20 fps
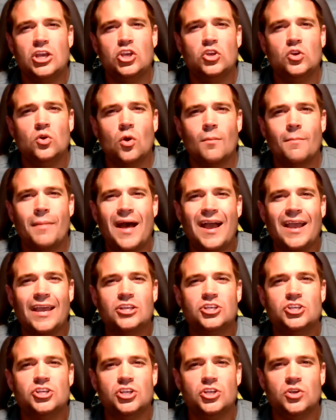your
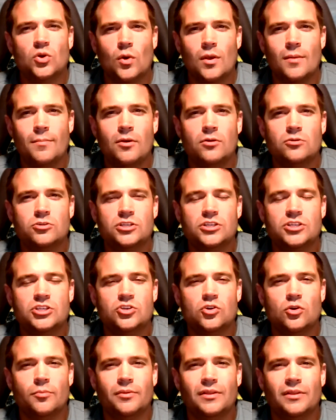baggage, your emotions,
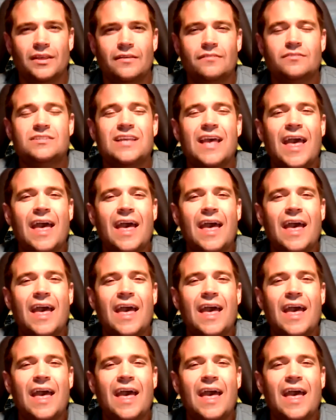your beliefs.